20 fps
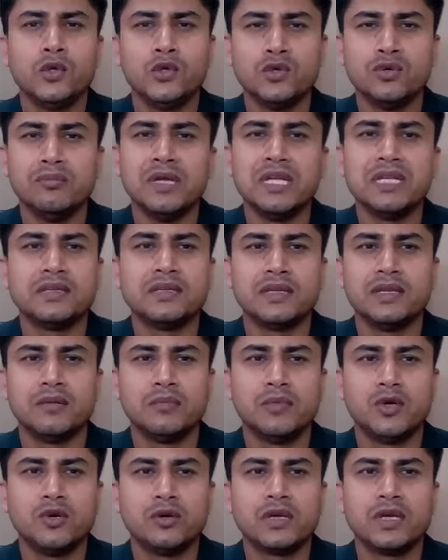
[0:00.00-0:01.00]
You mentioned
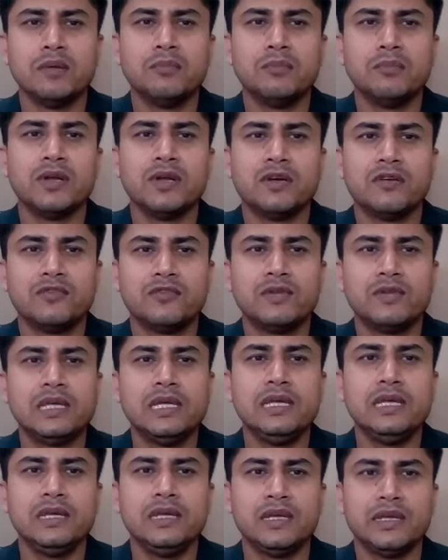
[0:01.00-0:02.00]
about couple of
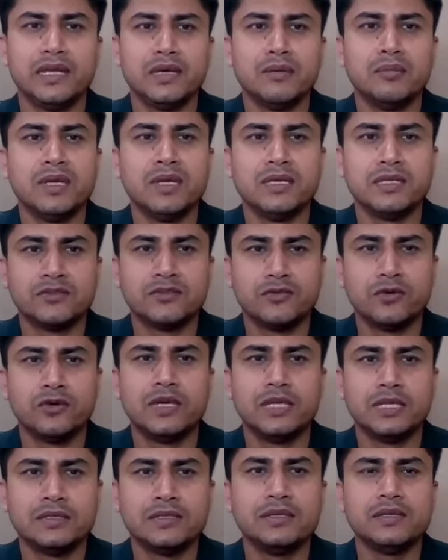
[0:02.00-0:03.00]
key enablers for
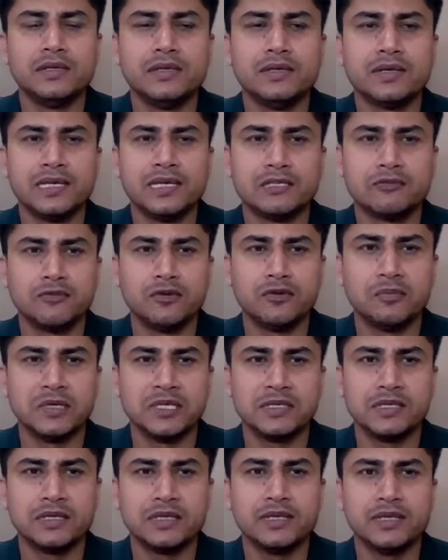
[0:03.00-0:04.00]
digital
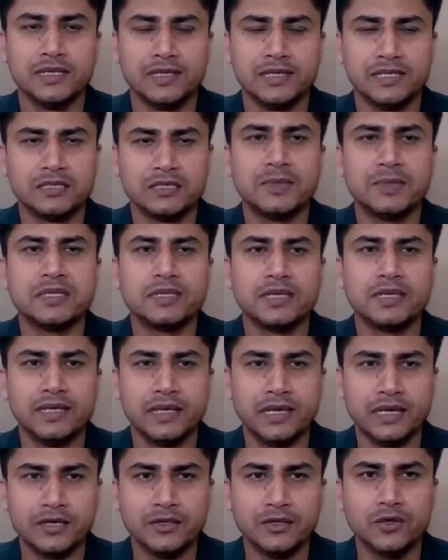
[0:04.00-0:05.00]
transformation, especially
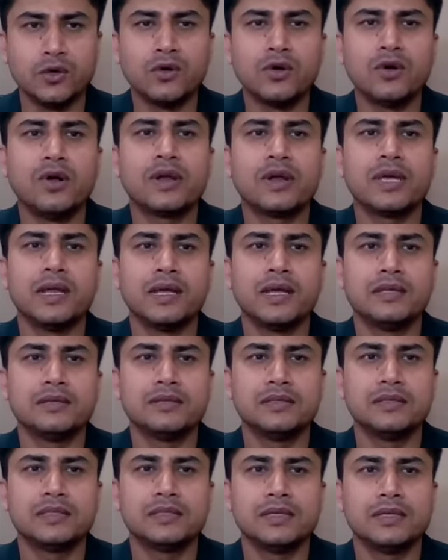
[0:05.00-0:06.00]
at your
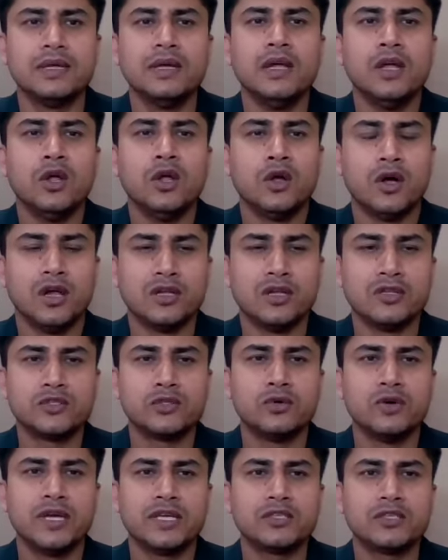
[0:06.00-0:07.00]
organization.
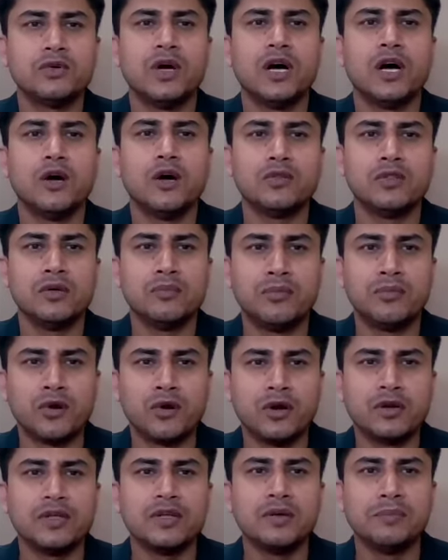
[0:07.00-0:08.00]
Also, as to how the
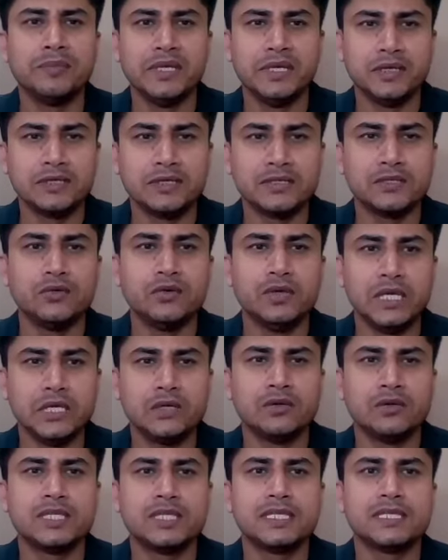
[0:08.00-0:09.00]
broader PSU
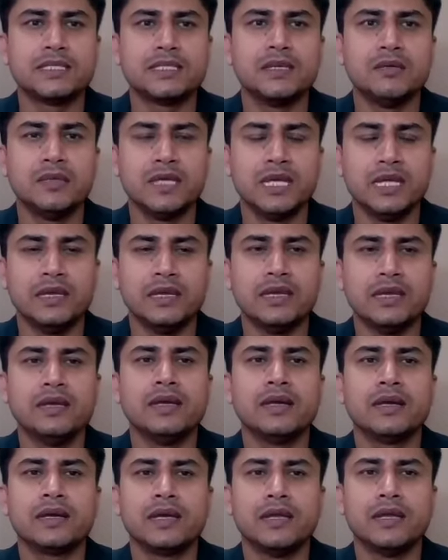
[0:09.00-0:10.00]
ecosystem in
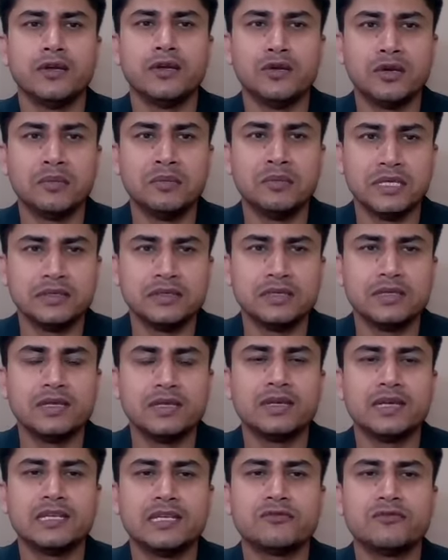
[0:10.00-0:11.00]
India can adopt digital
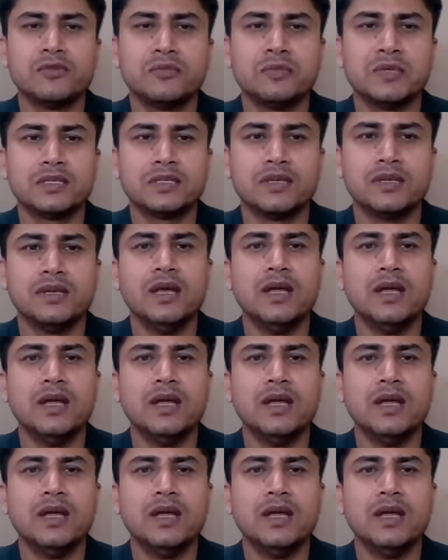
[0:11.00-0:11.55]
transformation.